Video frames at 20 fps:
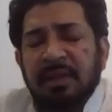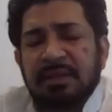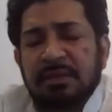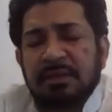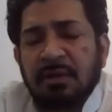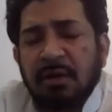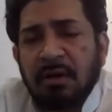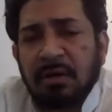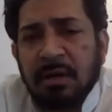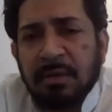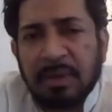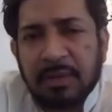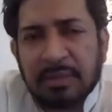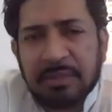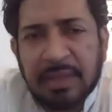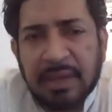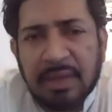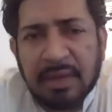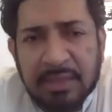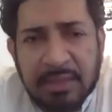Let's talk
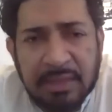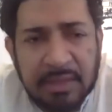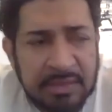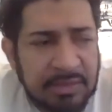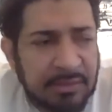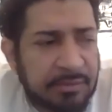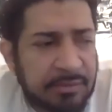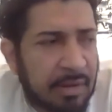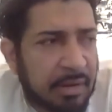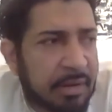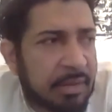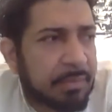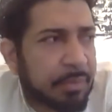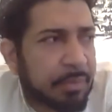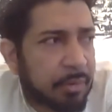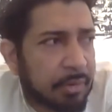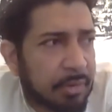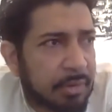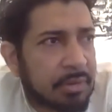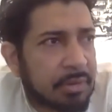about that. I think it's a very
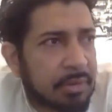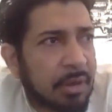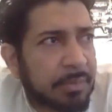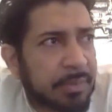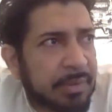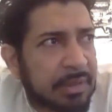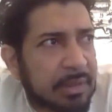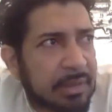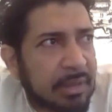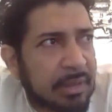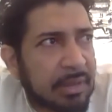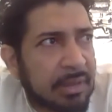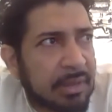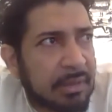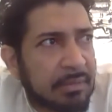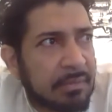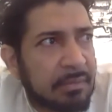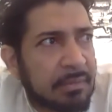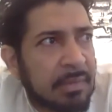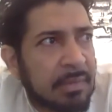important topic,
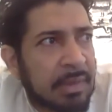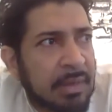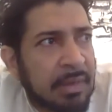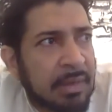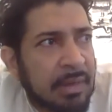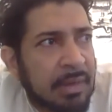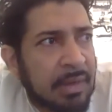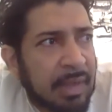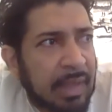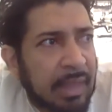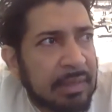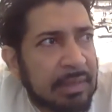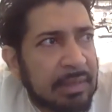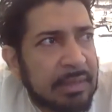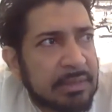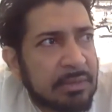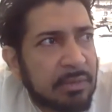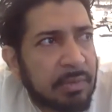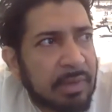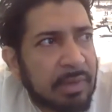and it
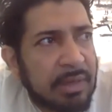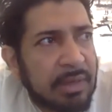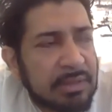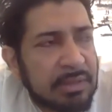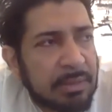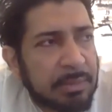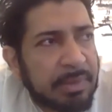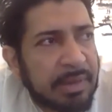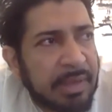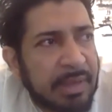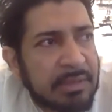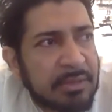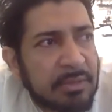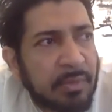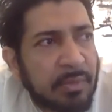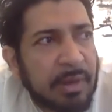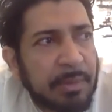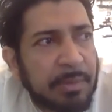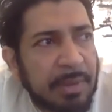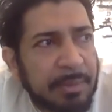is a place
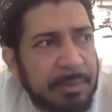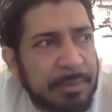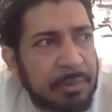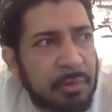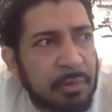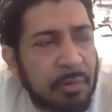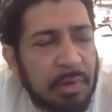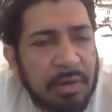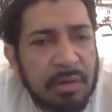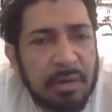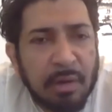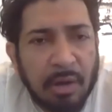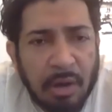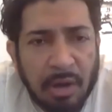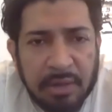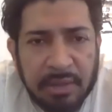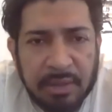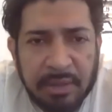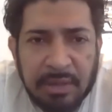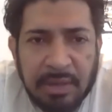where people who are
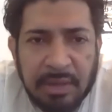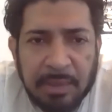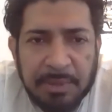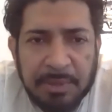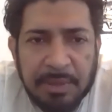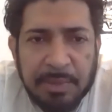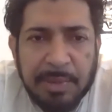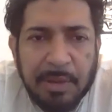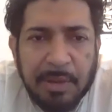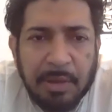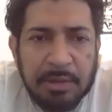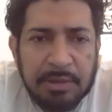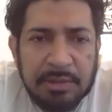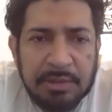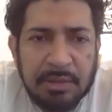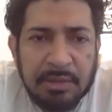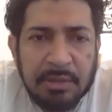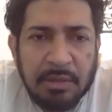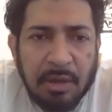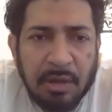not in
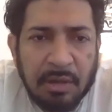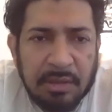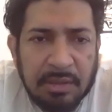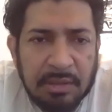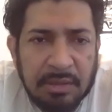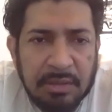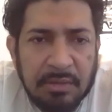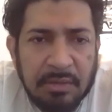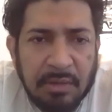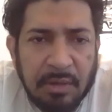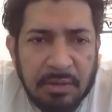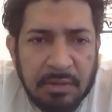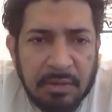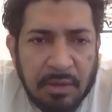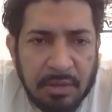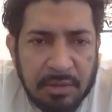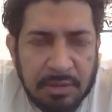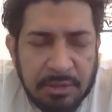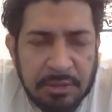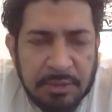epidemiology and not
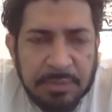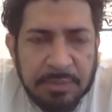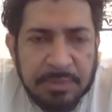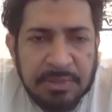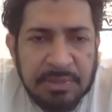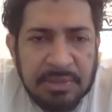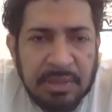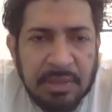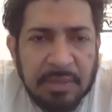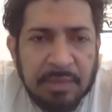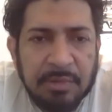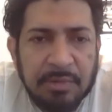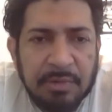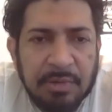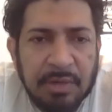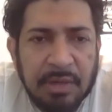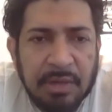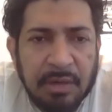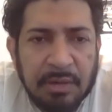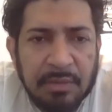doctors per se, but
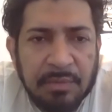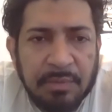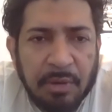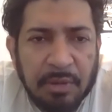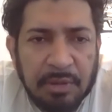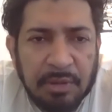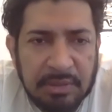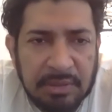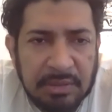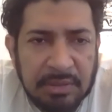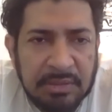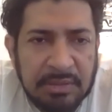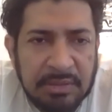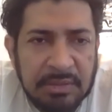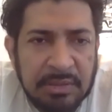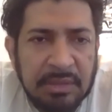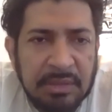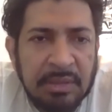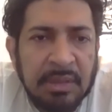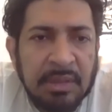really are in
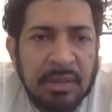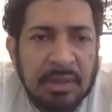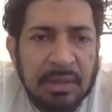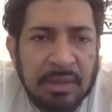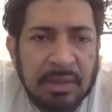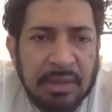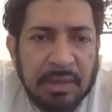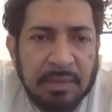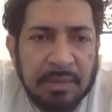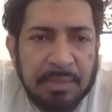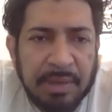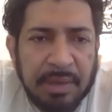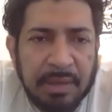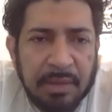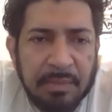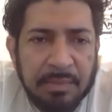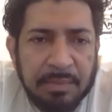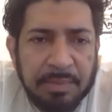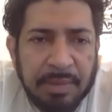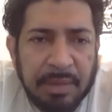politics, can
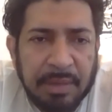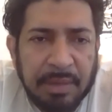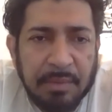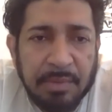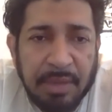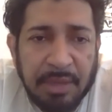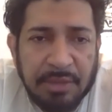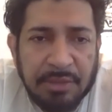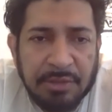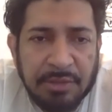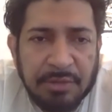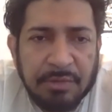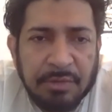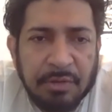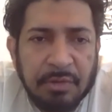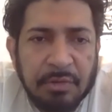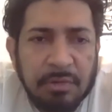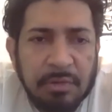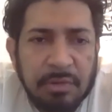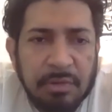play a major
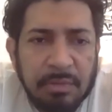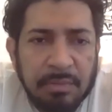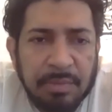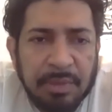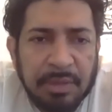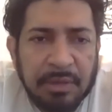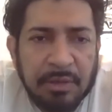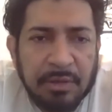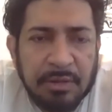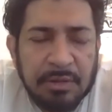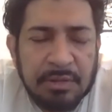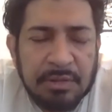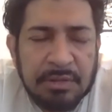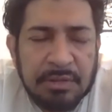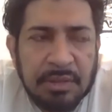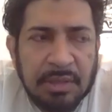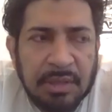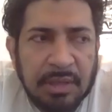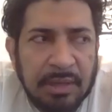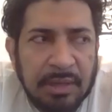role,
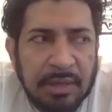because